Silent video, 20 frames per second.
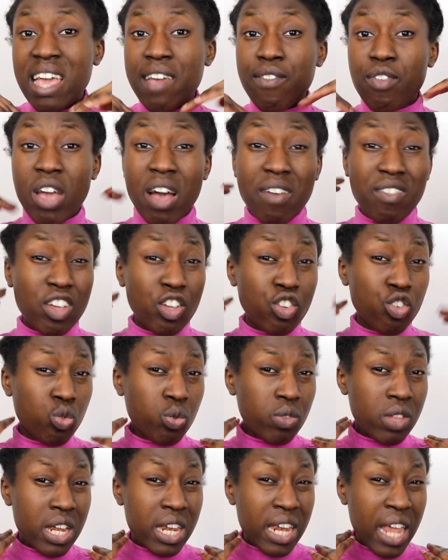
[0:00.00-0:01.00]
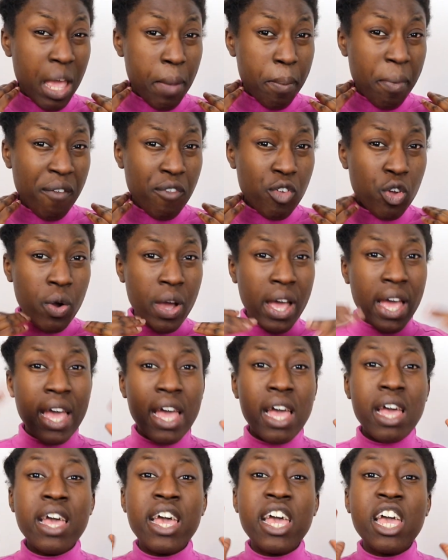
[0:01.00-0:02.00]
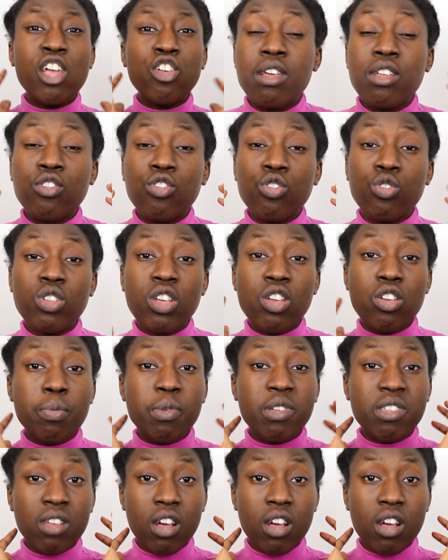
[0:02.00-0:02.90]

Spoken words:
If you have issues with the nape of your hair, ensure that you